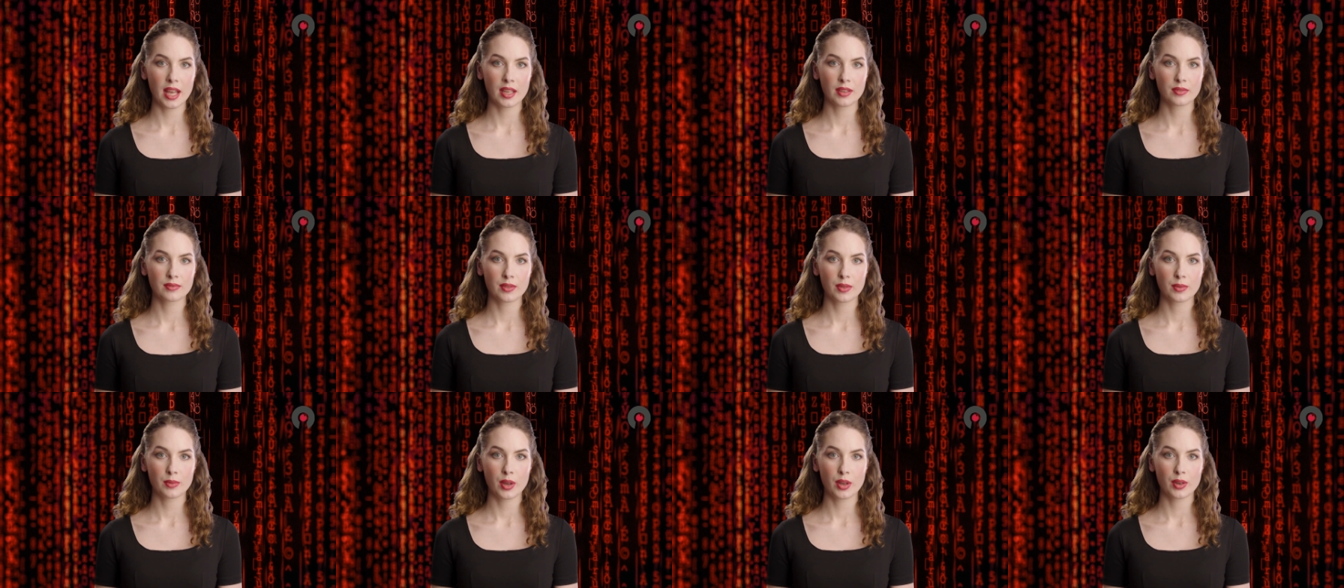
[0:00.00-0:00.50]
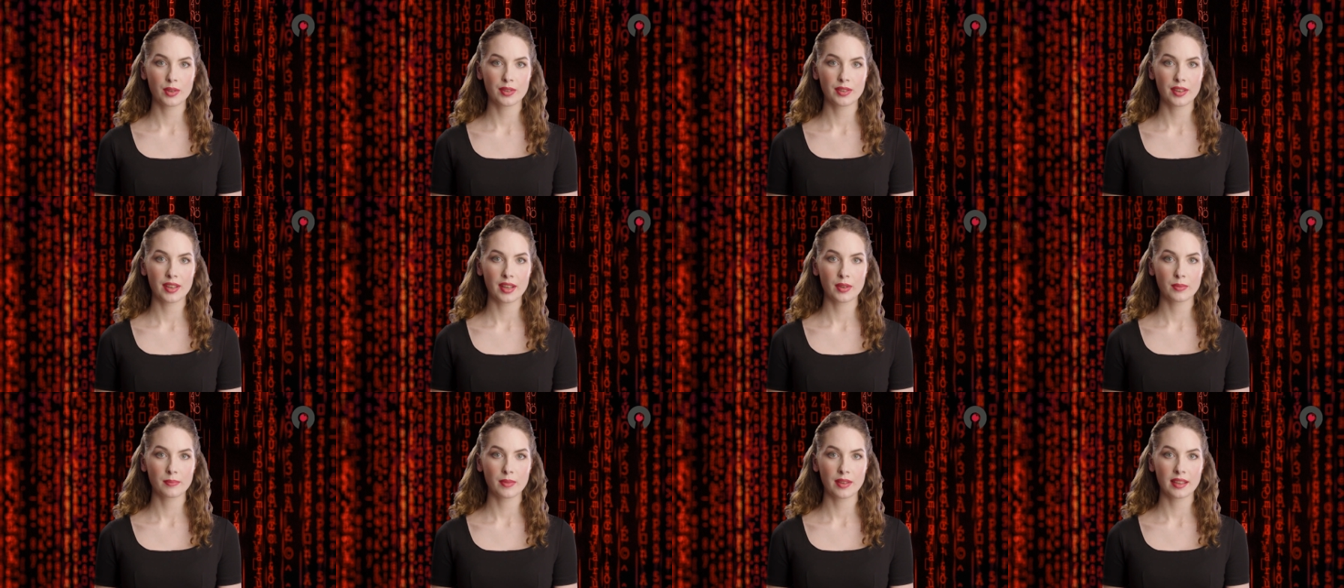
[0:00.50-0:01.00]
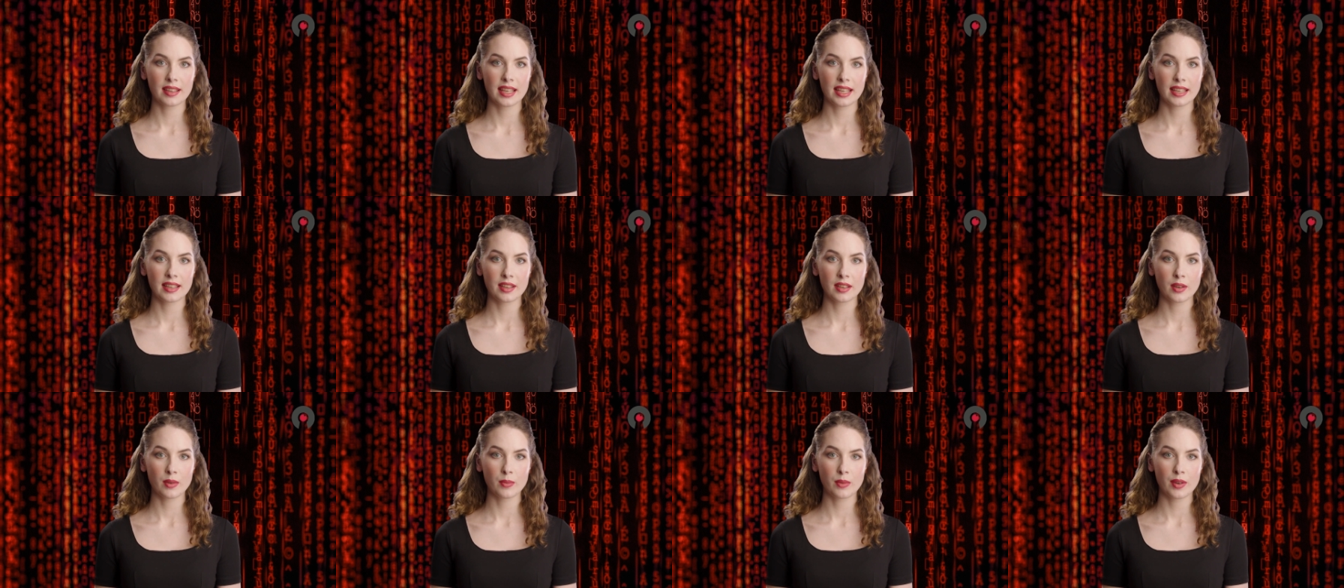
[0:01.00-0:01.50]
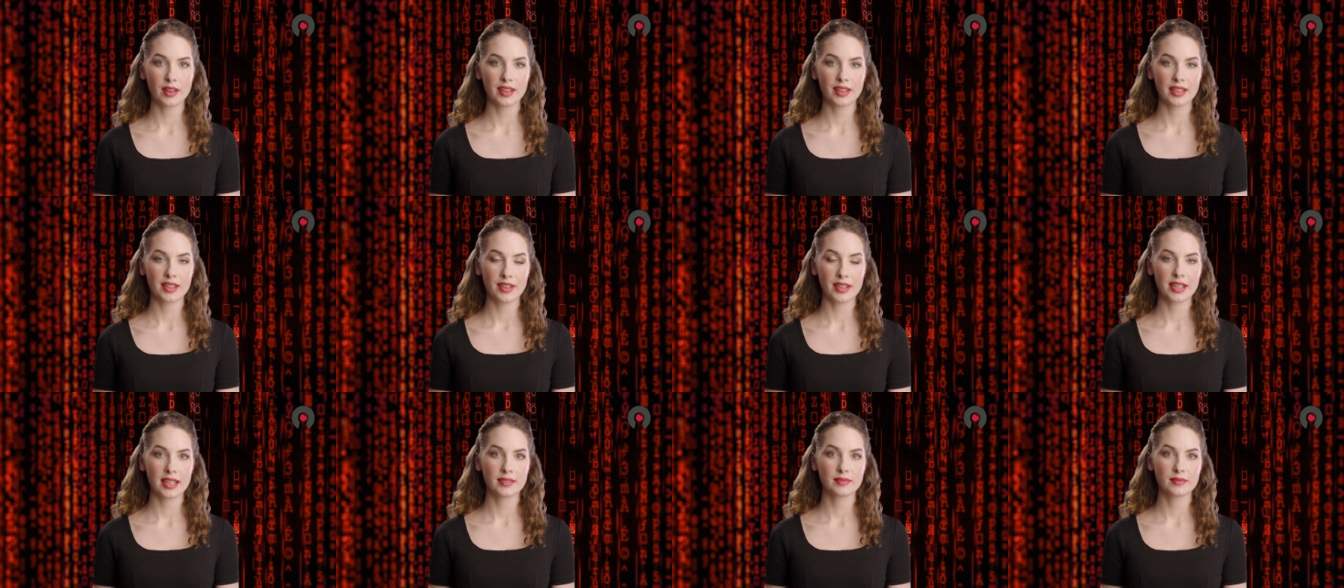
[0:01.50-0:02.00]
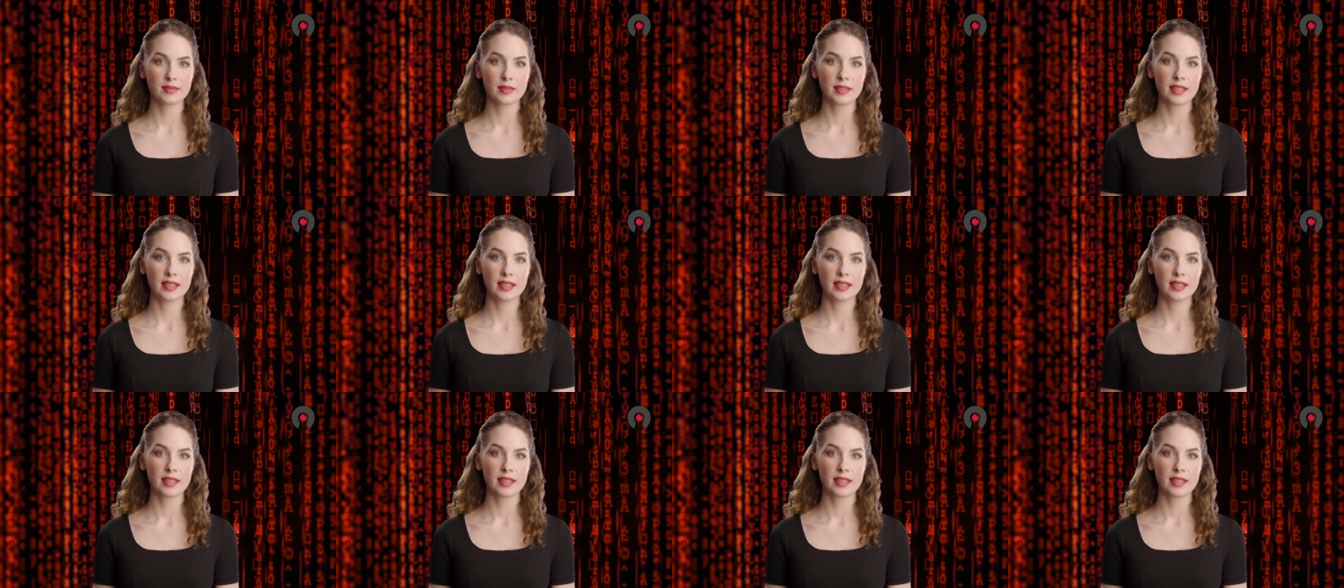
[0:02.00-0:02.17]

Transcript: Overall, the potential risks and